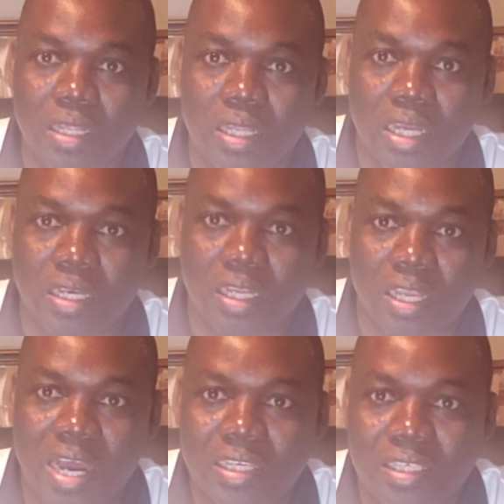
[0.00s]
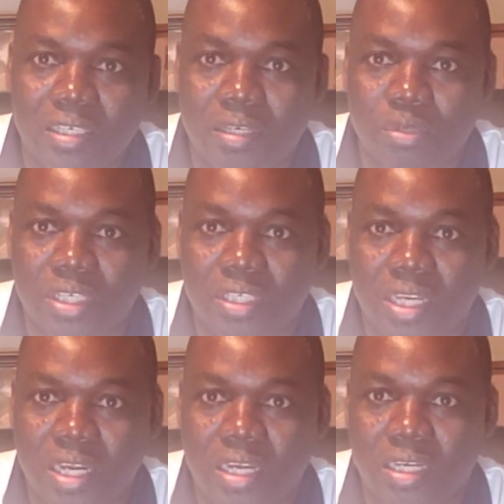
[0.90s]
The last thing I want to
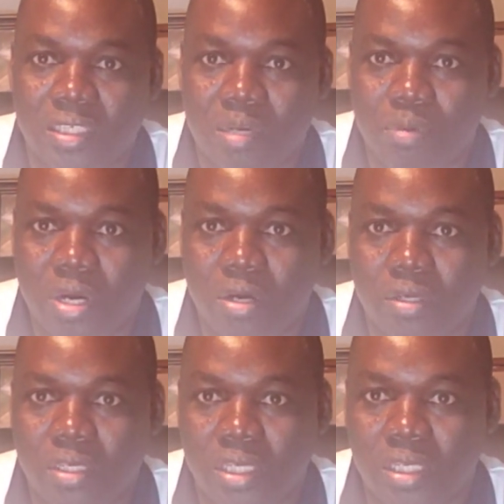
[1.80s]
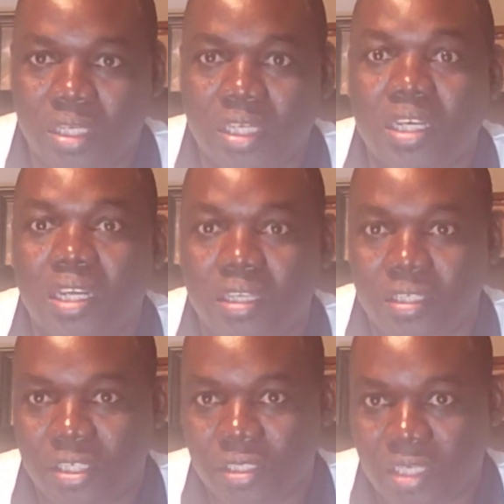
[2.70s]
say is about the
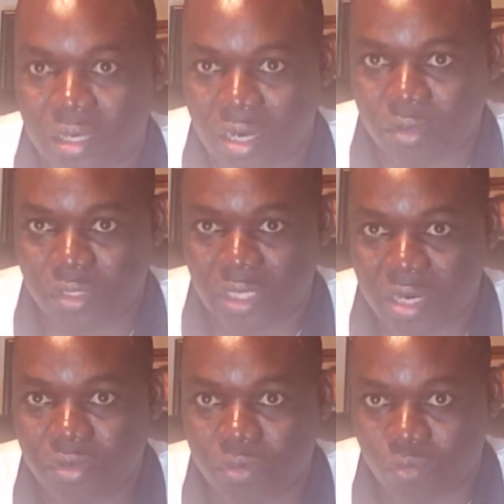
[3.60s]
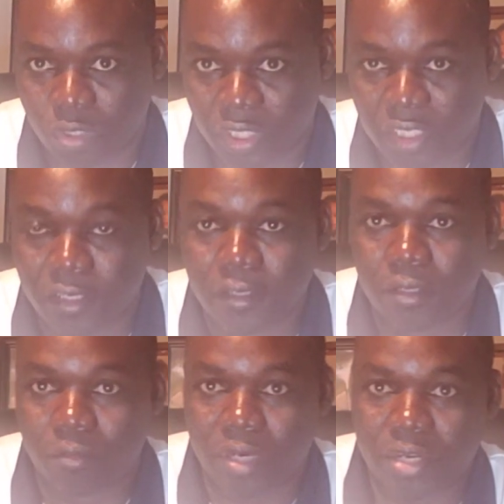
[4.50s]
legalities around surrounding work.
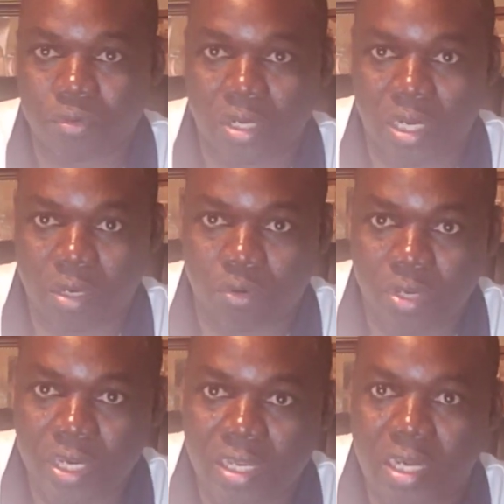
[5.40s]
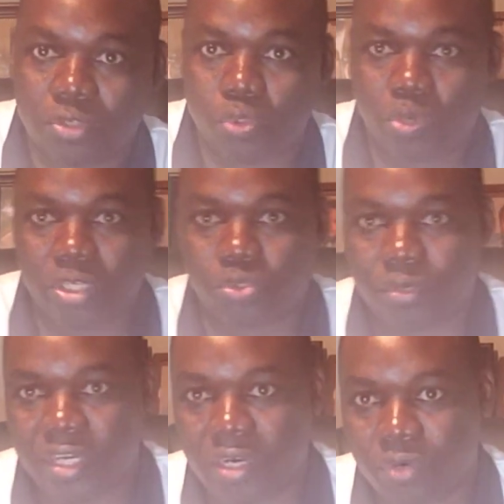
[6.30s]
Right, you are only allowed to work
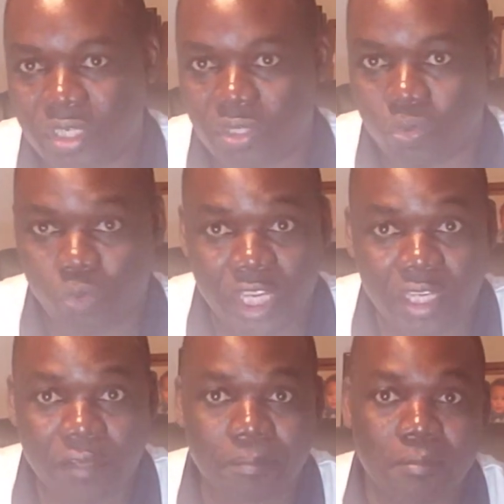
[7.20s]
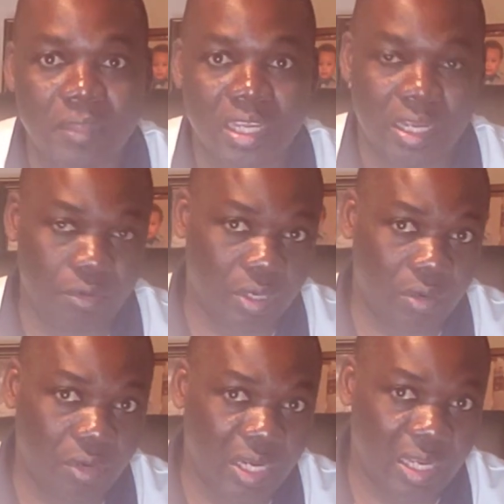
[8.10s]
20 hours a week, and you are
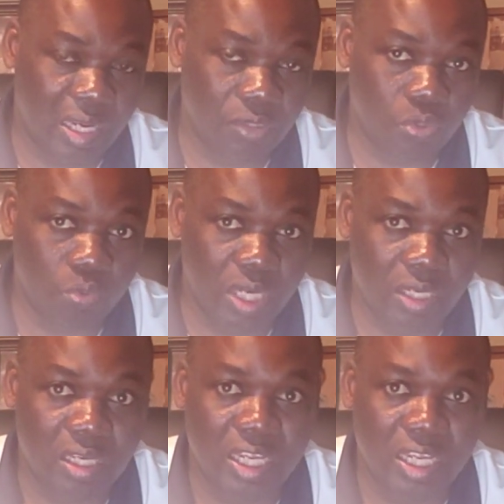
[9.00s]
only allowed to work